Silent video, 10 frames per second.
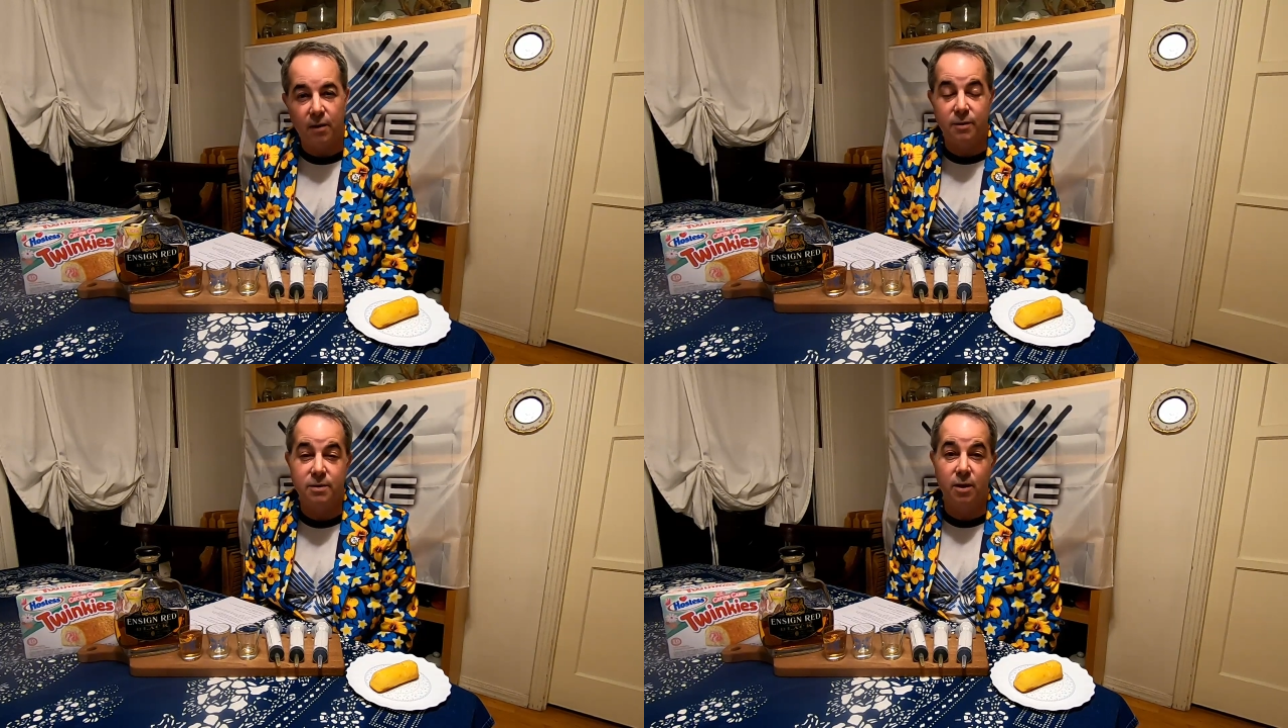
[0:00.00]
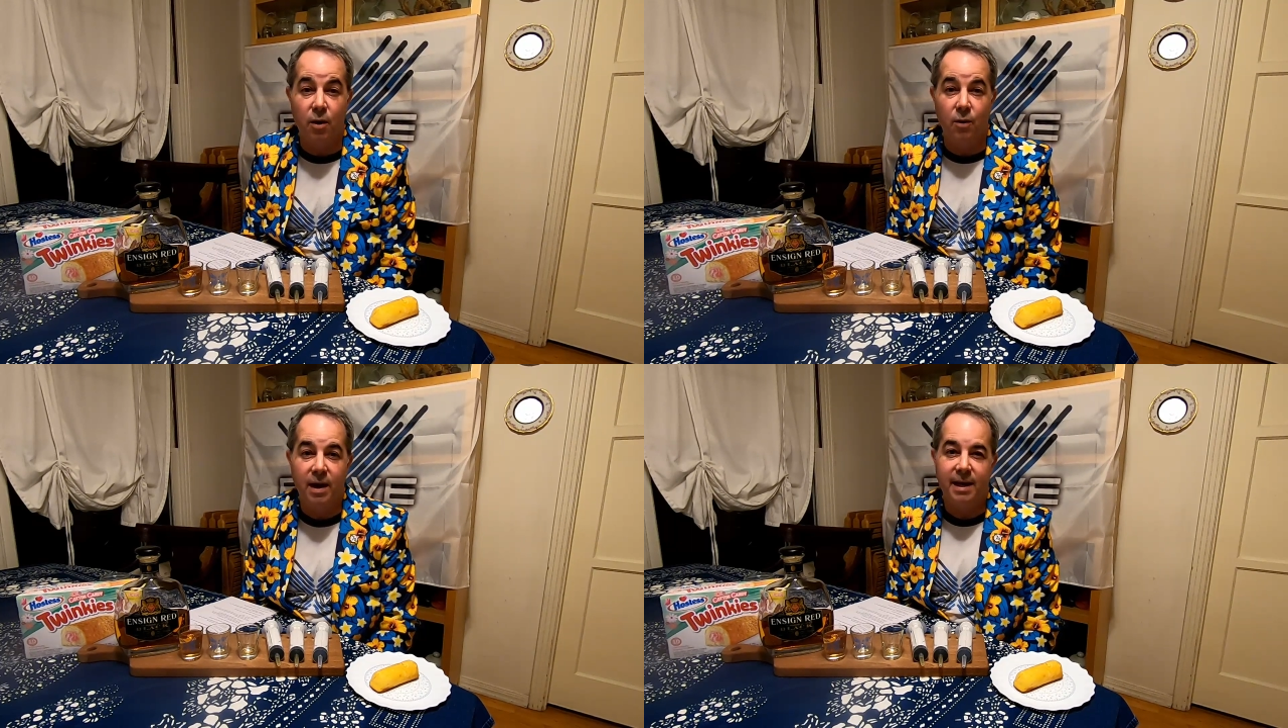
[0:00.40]
There's
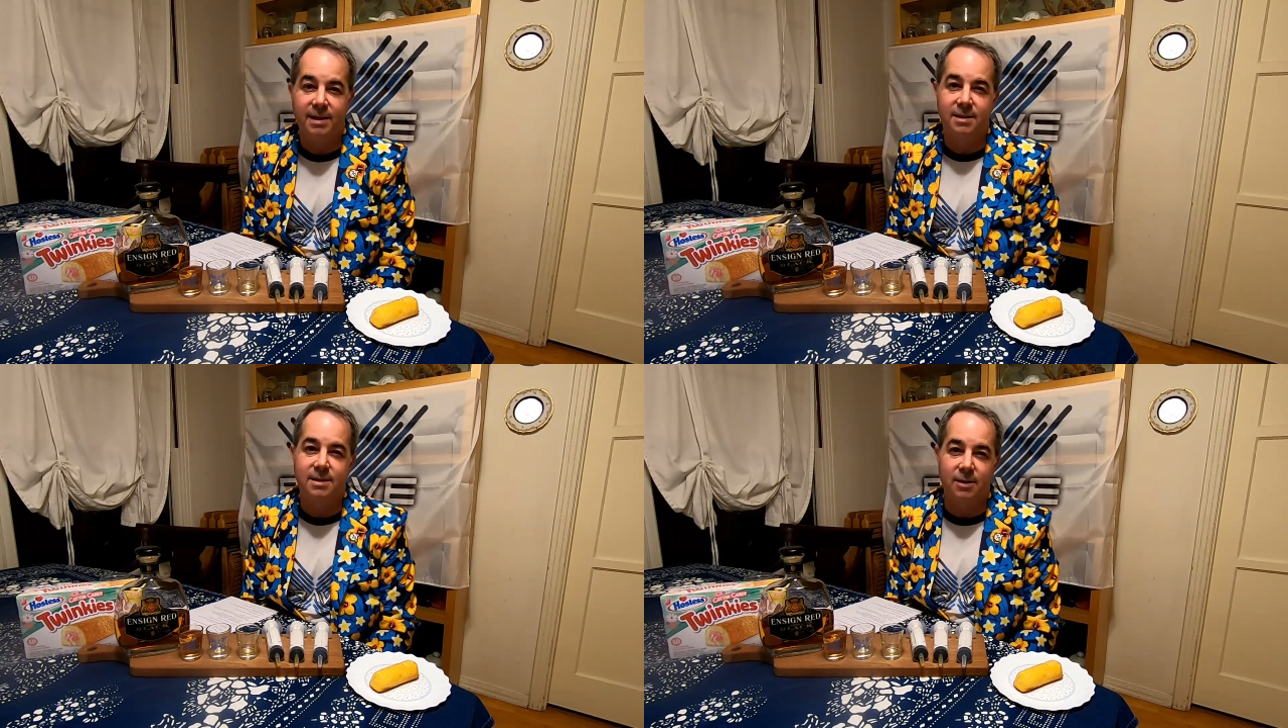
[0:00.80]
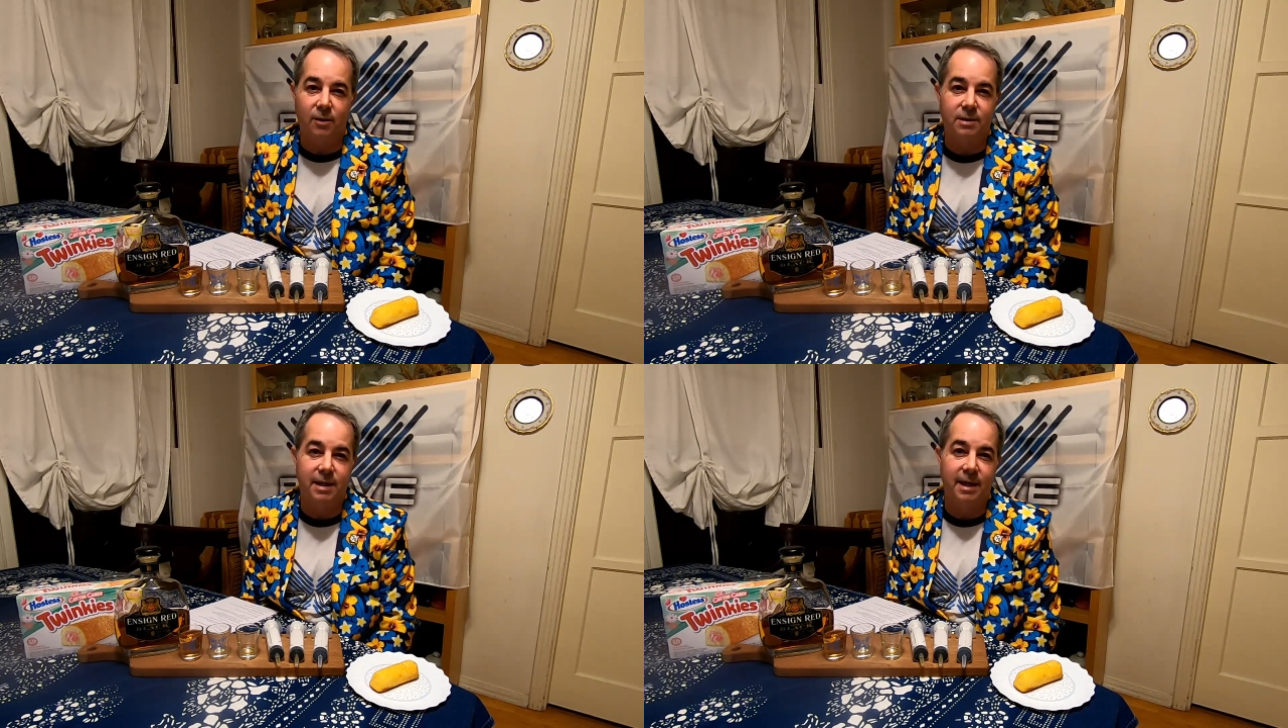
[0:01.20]
no
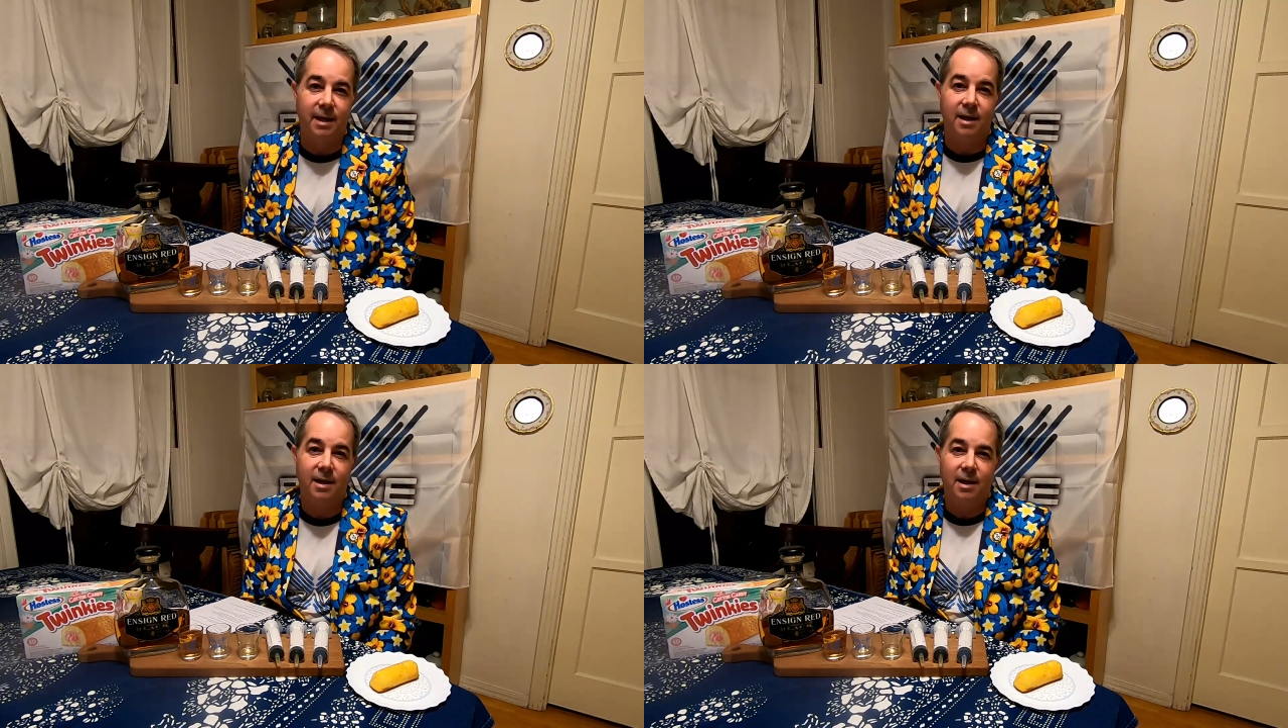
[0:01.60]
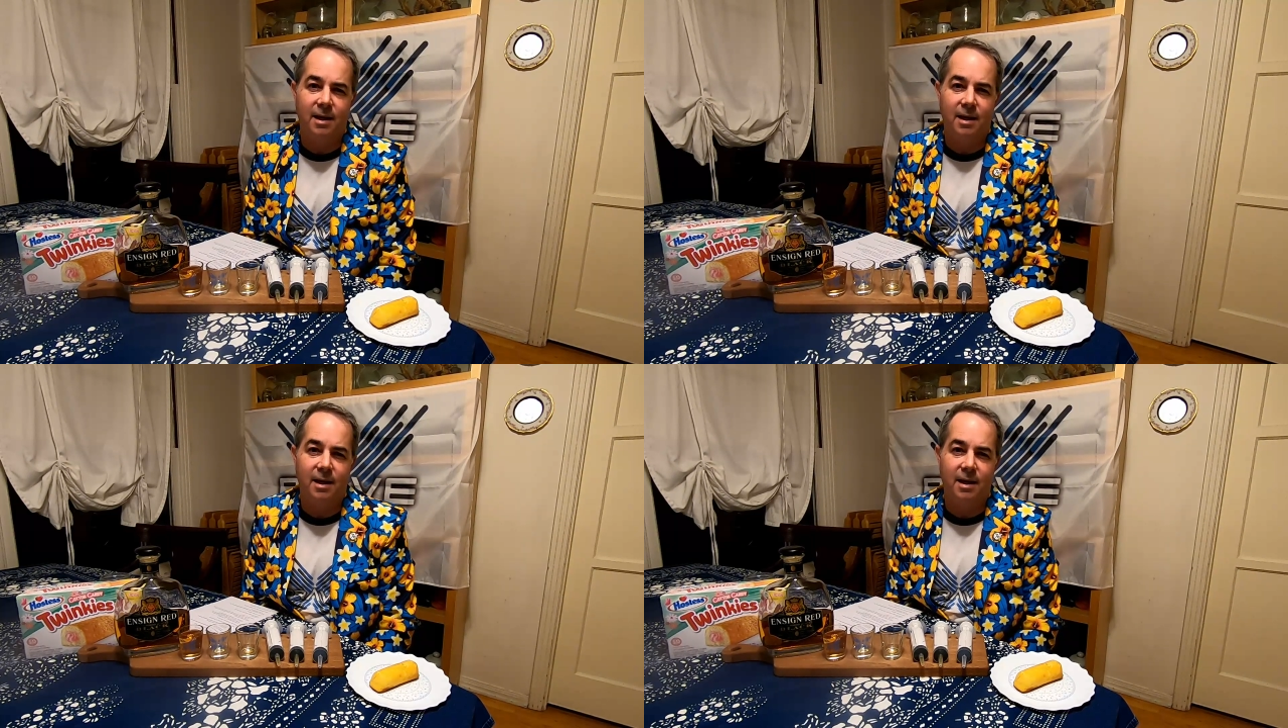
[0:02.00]
insulting